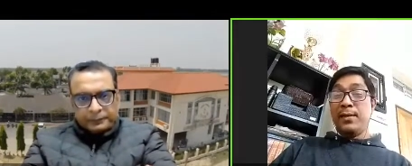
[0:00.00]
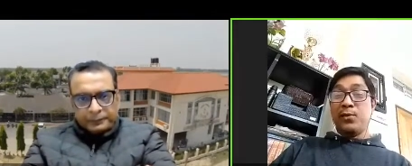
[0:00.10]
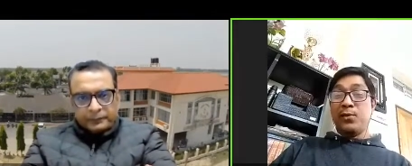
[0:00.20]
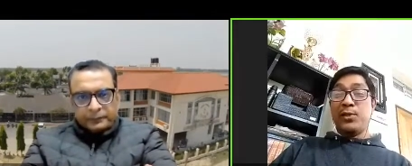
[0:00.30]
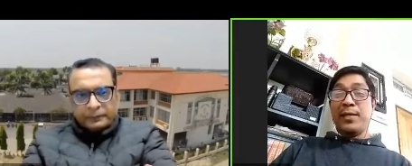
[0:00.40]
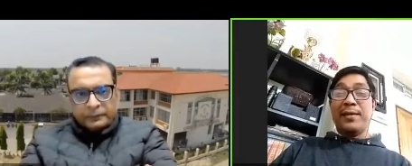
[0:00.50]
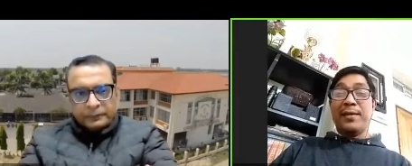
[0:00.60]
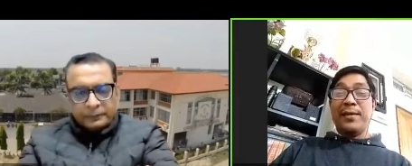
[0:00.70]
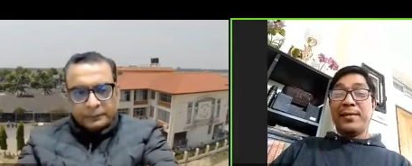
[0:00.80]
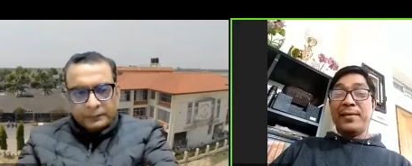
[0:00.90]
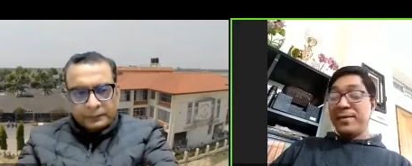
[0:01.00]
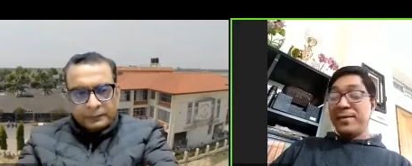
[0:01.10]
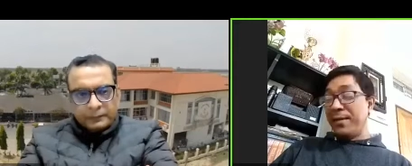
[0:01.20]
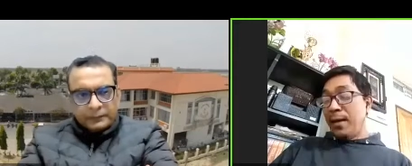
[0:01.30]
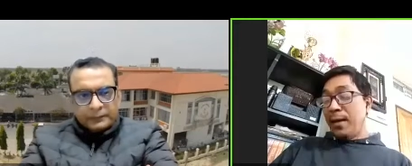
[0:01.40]
Speaker 1: interesting question.
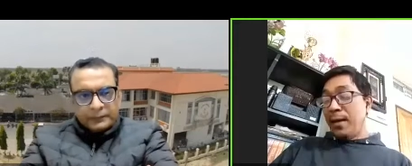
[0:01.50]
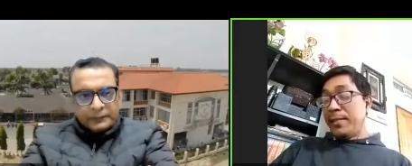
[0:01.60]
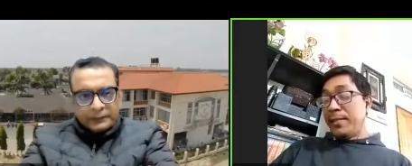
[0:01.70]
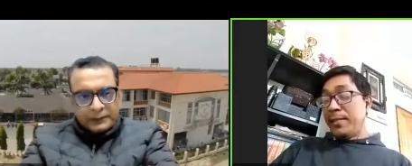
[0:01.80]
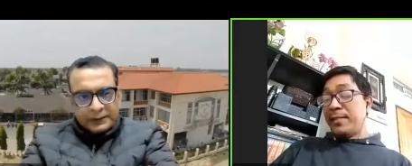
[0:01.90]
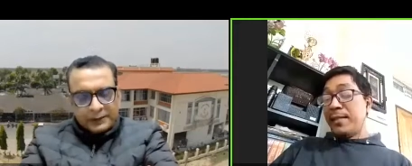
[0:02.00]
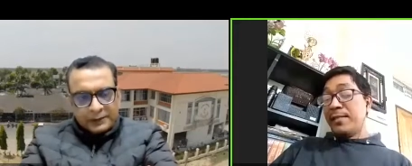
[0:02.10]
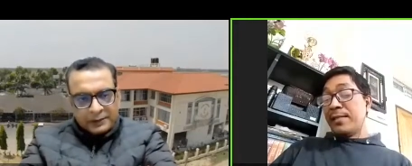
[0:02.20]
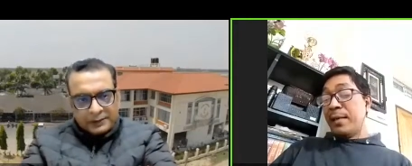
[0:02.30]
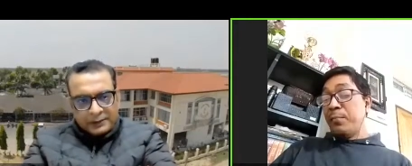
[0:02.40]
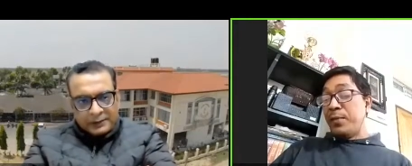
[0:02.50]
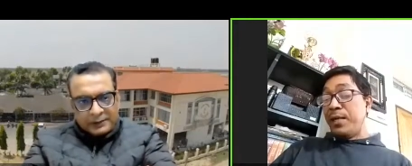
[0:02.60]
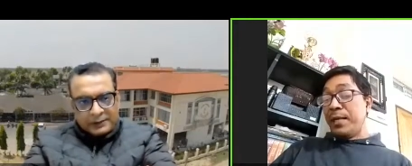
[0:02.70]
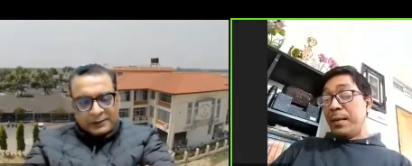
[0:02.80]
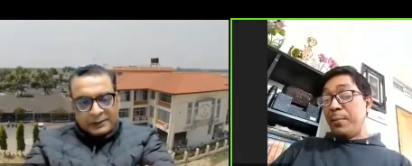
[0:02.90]
Uh, just tell something
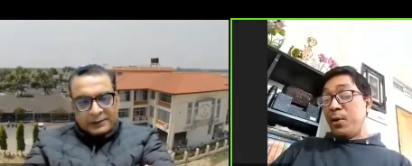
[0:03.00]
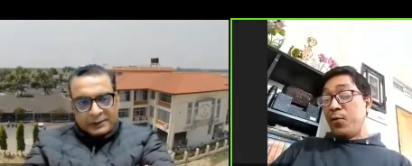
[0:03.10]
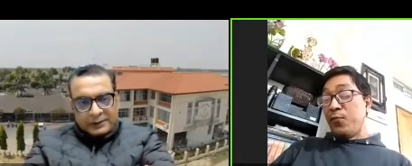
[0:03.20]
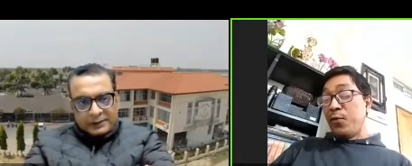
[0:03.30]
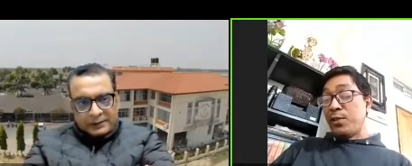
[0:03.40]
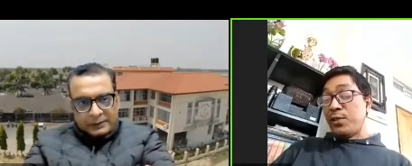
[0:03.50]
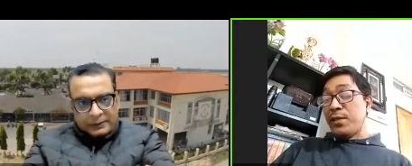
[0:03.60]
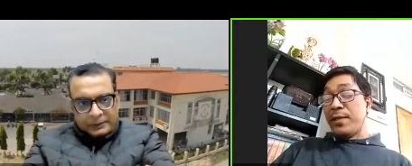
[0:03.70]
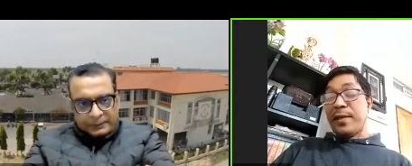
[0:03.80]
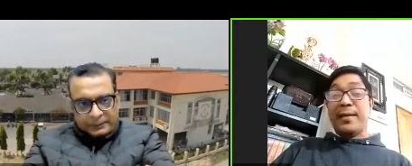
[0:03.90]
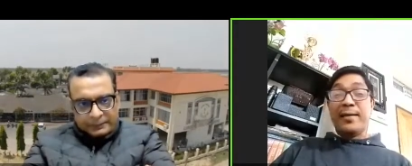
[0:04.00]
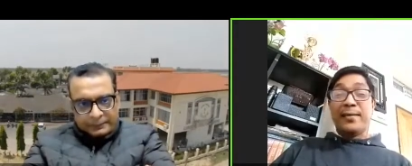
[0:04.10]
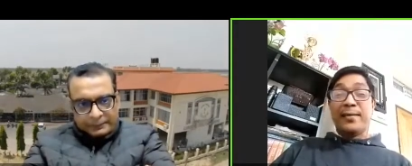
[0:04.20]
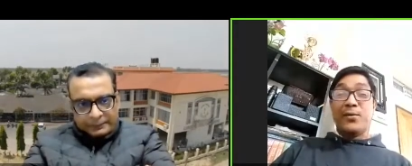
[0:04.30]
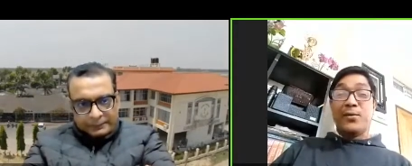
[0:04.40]
about Foster Kennedy syndrome.
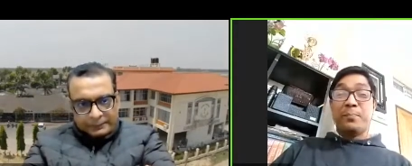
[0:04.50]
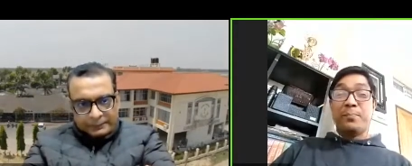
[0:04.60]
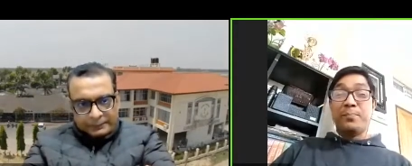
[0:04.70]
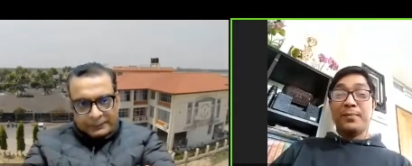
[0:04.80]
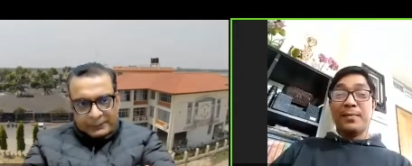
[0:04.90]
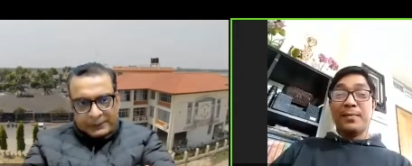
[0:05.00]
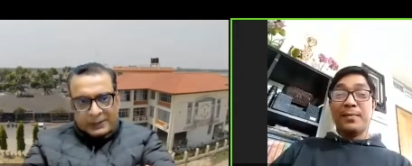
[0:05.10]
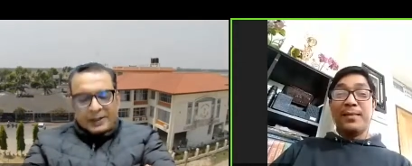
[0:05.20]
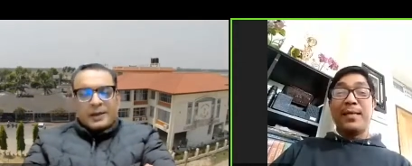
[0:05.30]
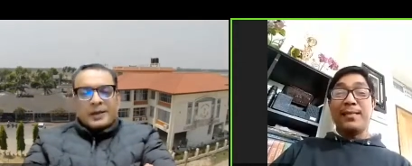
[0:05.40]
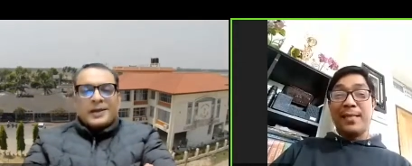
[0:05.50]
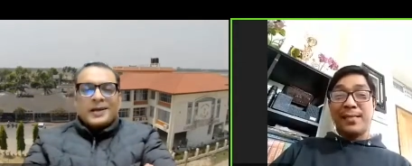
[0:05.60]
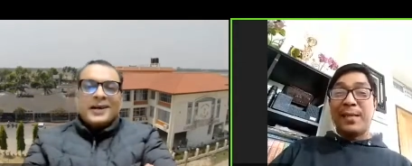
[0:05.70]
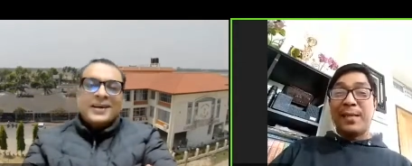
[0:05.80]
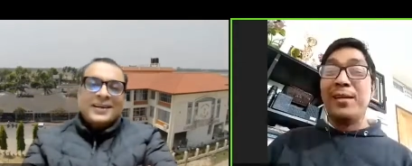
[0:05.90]
Just tell something.
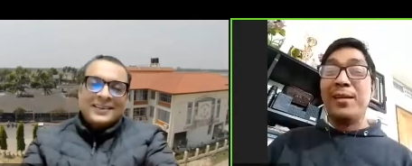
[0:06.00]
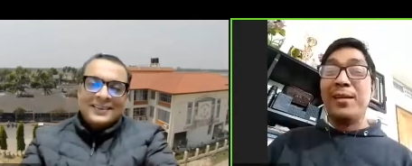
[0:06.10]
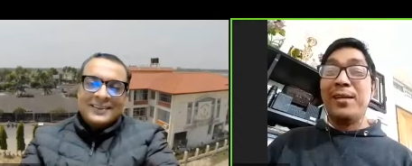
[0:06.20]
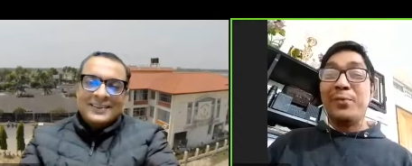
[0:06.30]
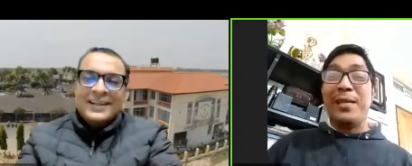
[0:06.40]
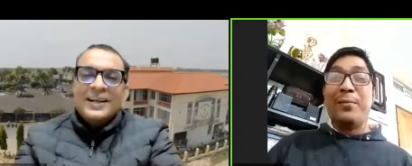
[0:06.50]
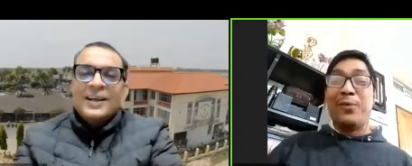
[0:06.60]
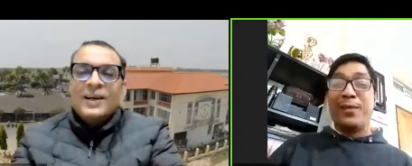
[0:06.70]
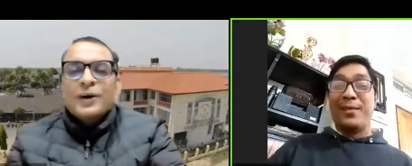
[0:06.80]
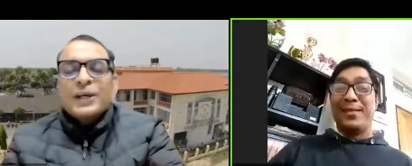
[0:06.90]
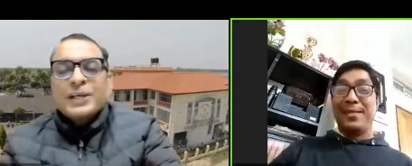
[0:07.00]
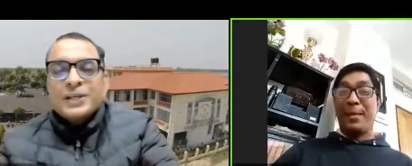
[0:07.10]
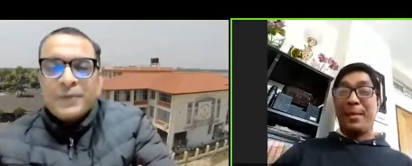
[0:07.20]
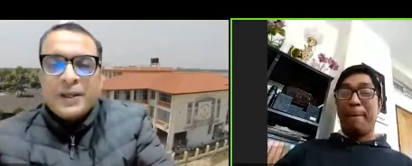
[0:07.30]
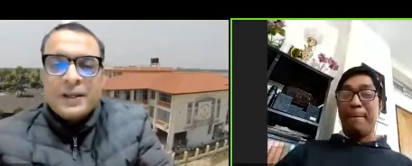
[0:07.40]
You
Speaker 2: don't have to elaborate.
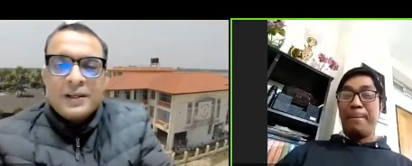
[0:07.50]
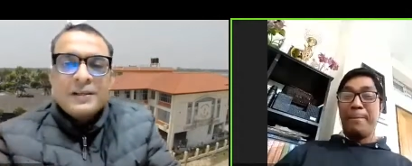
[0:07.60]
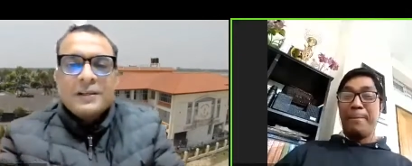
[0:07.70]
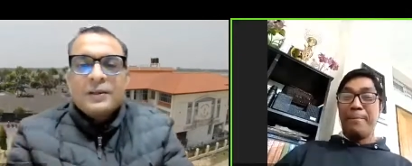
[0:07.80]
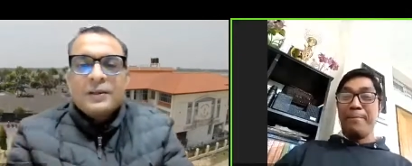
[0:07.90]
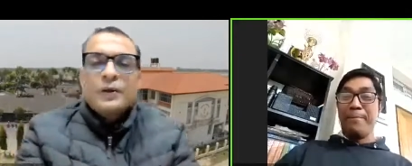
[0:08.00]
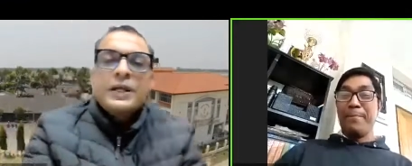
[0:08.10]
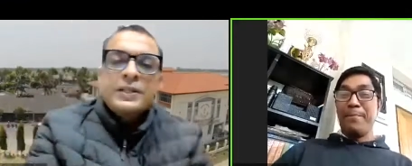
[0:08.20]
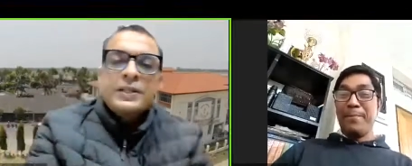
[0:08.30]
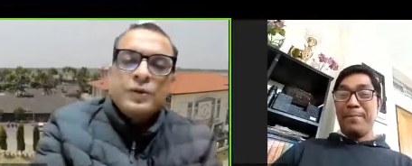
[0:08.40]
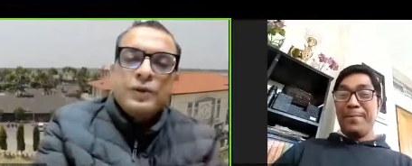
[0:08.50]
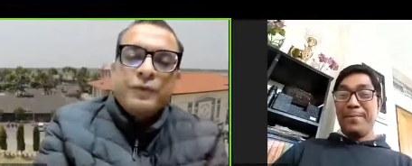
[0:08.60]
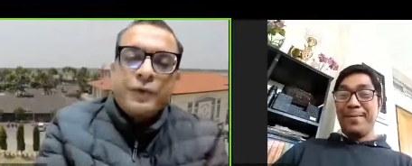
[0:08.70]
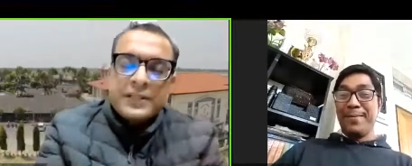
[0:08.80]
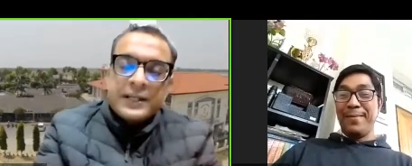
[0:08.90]
Okay, so Foster Kennedy, there
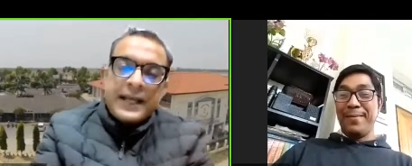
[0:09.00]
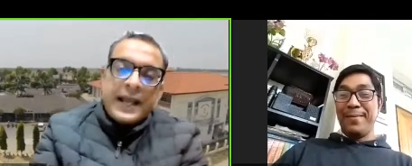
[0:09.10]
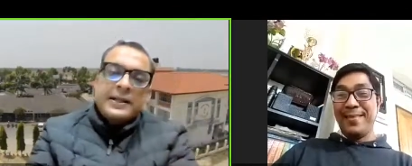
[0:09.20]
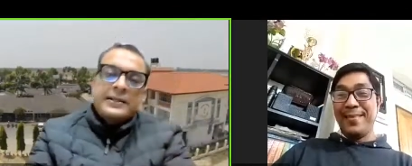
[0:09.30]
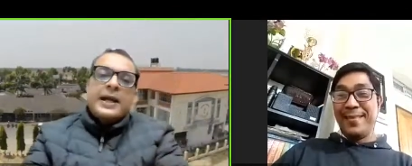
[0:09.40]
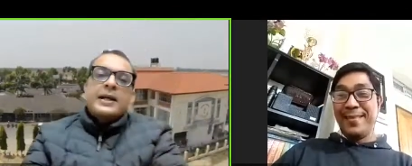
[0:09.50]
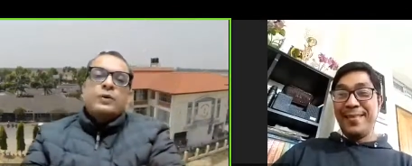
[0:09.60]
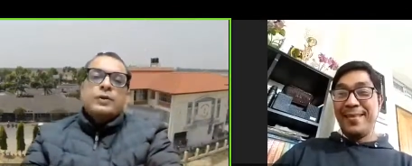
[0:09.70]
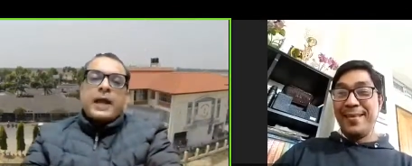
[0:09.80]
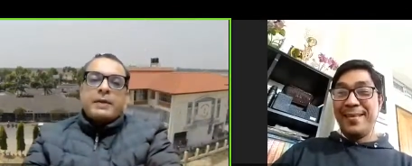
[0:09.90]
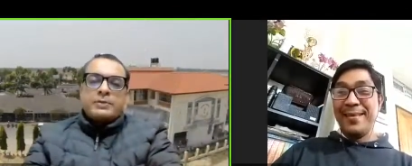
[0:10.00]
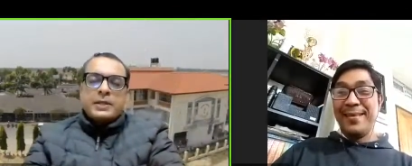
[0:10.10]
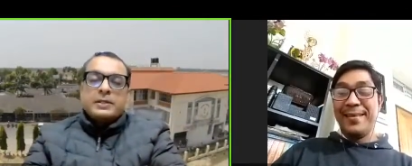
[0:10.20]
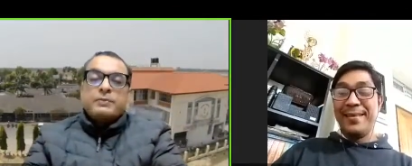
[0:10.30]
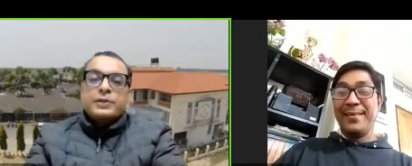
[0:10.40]
are two types. One is the Foster Kennedy
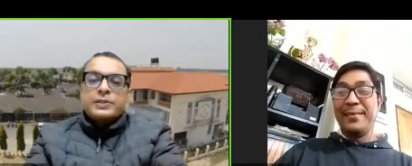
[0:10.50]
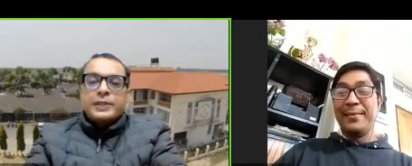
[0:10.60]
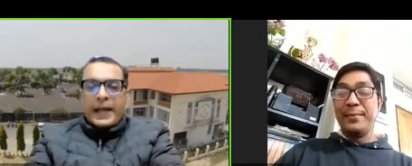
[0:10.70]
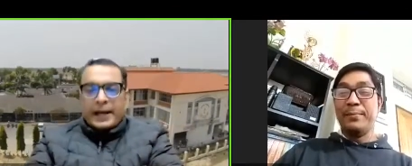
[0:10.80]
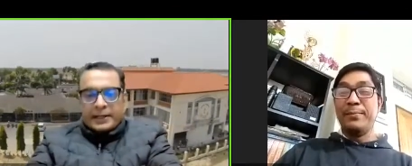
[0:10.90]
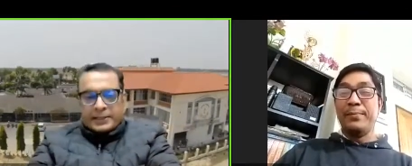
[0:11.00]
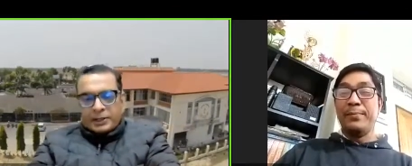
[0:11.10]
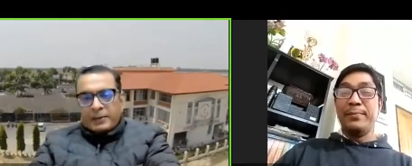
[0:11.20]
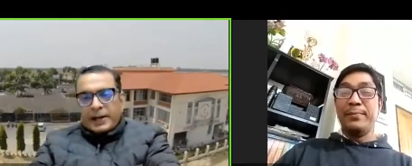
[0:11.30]
syndrome and pseudo Foster